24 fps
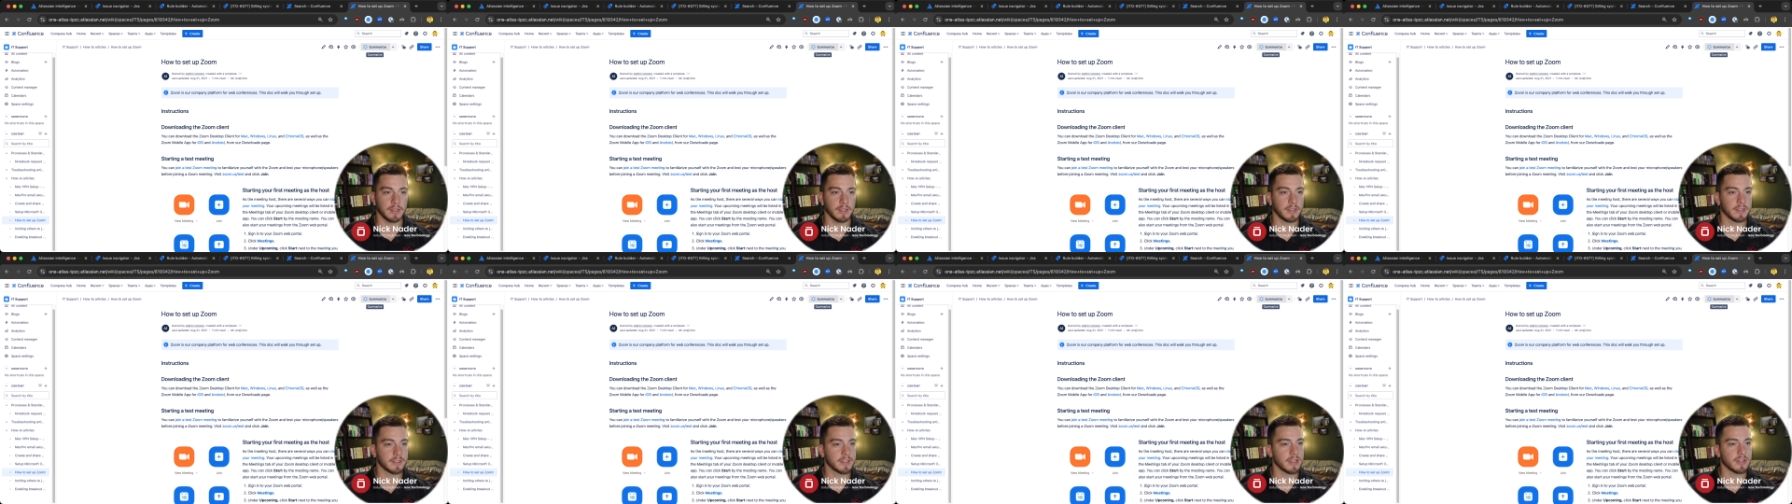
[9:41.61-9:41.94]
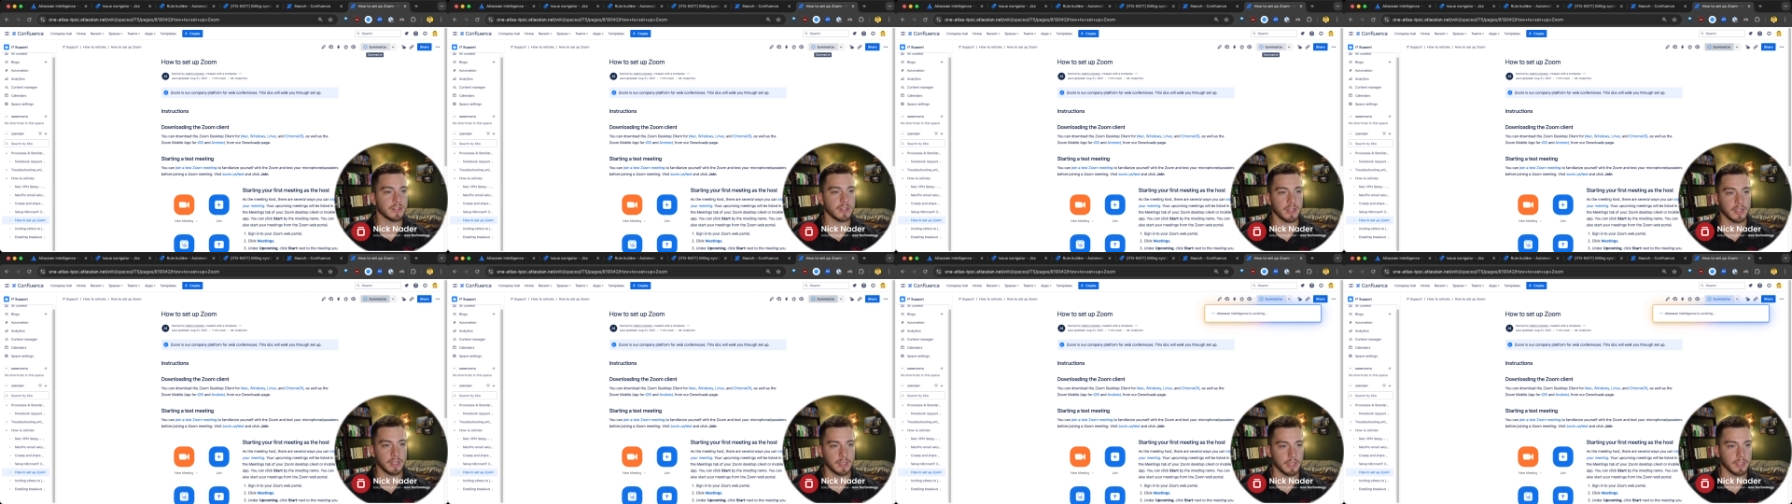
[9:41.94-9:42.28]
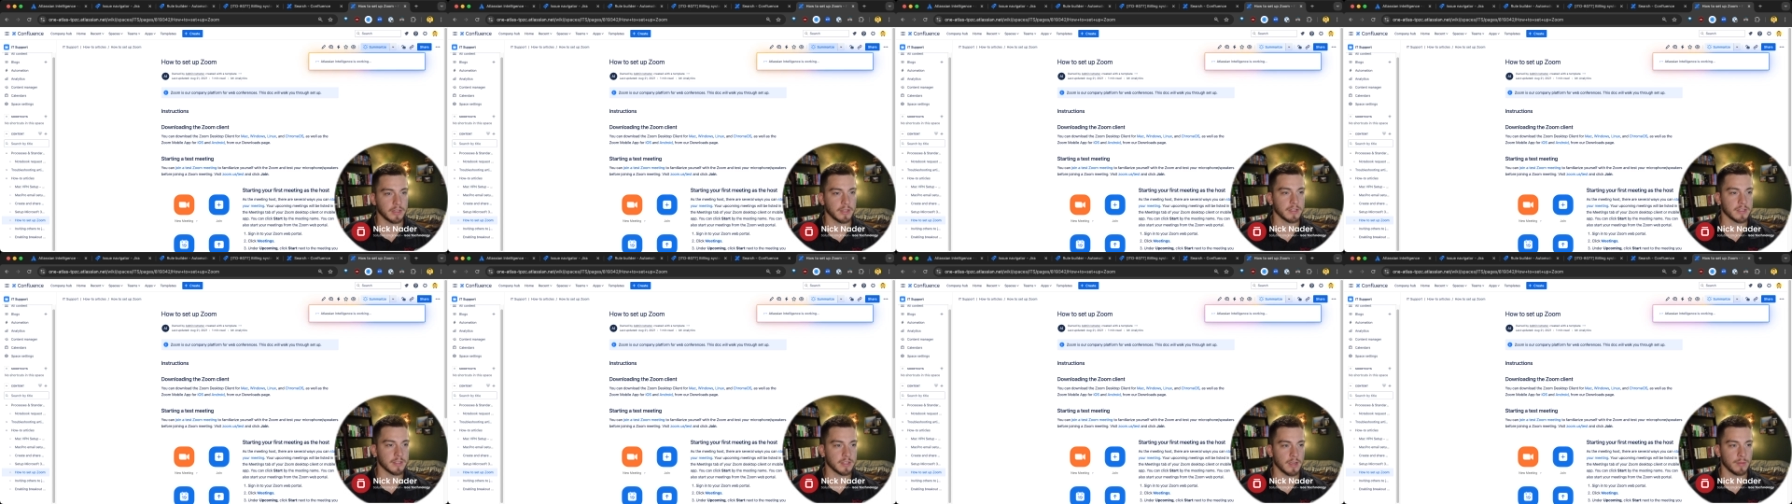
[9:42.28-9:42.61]
essentially click
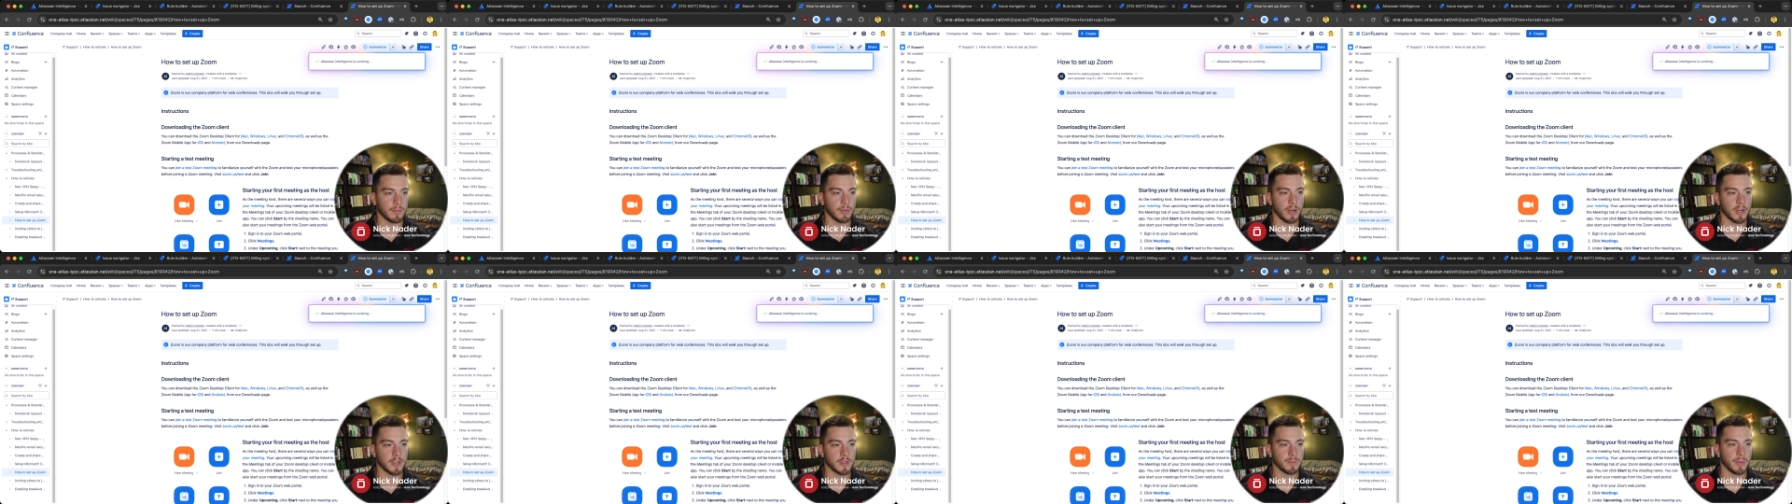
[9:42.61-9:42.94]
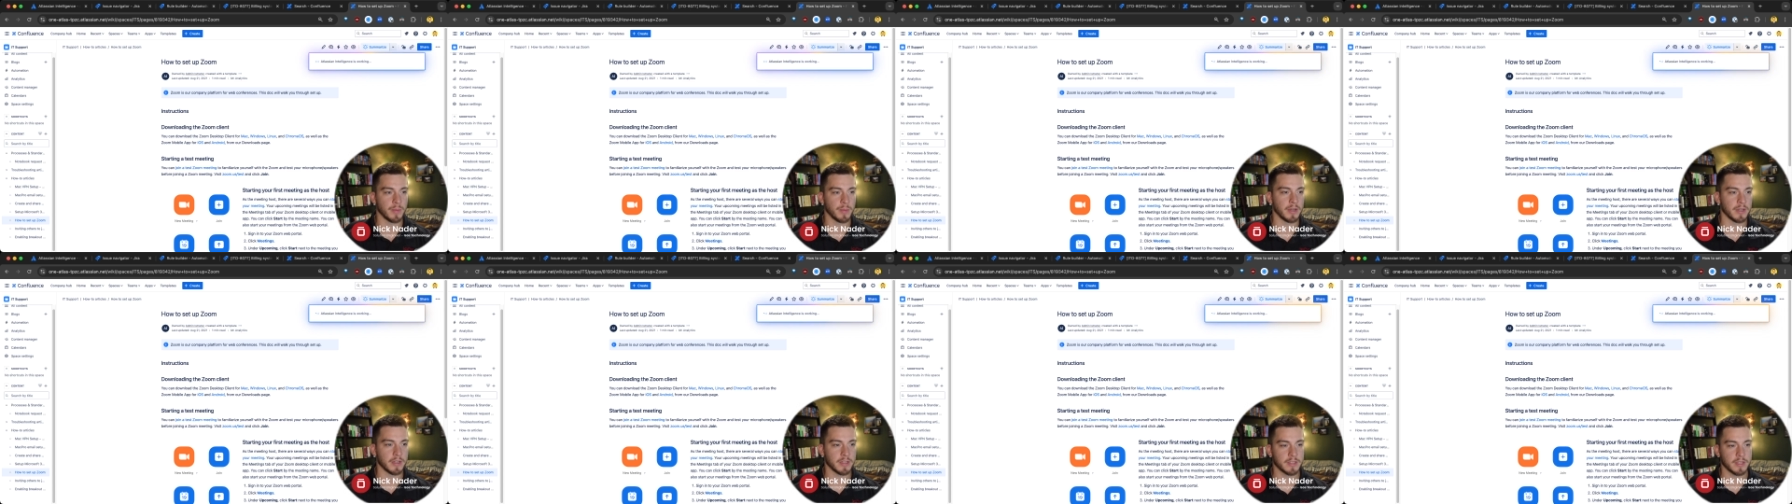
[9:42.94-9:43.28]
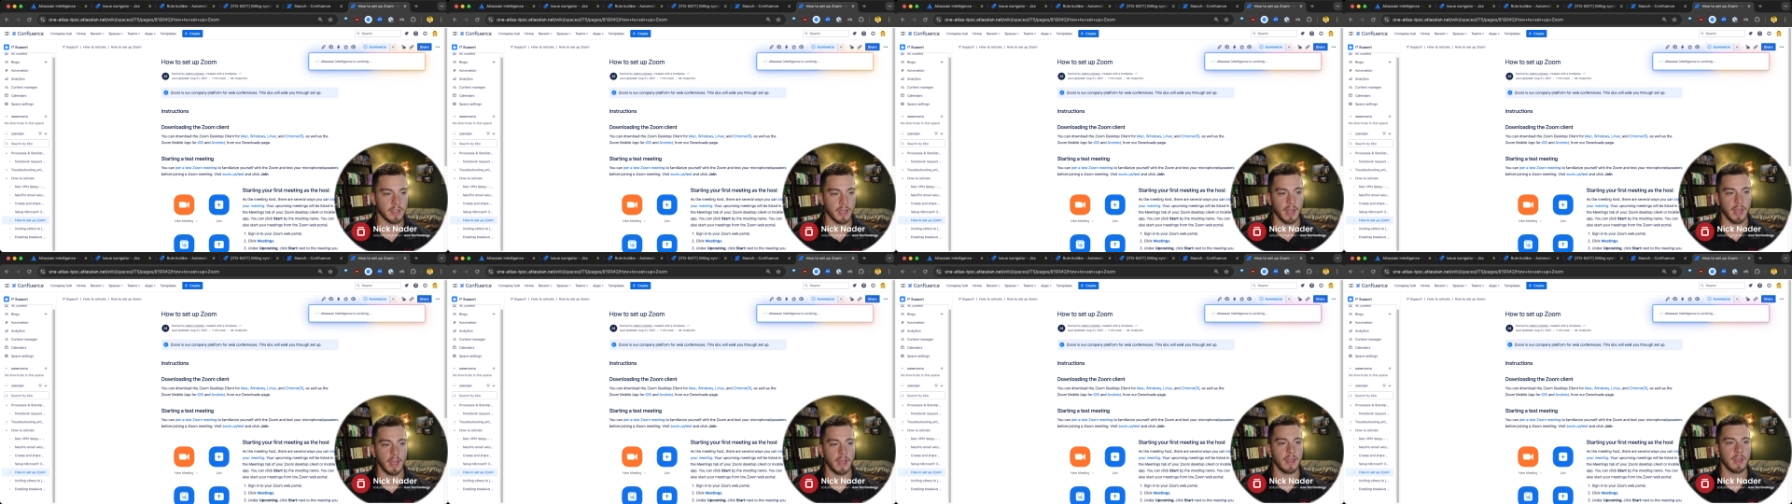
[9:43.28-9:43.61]
the summarize button to say,
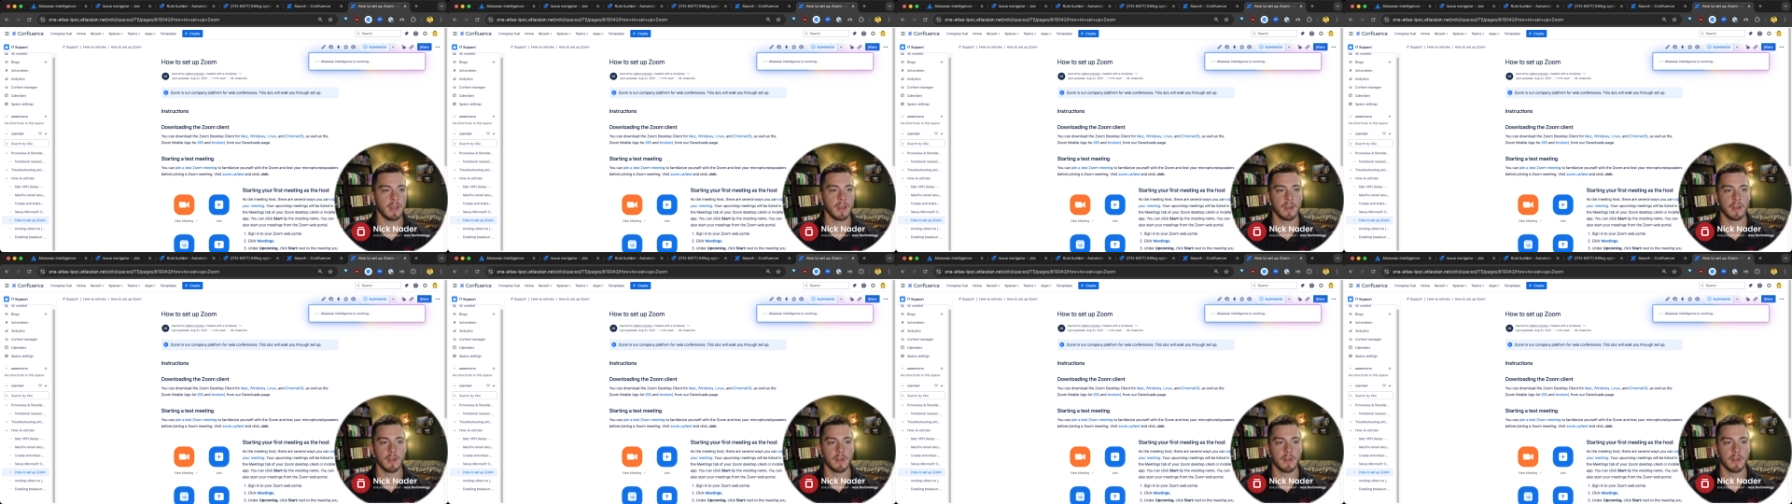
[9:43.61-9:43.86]
hey,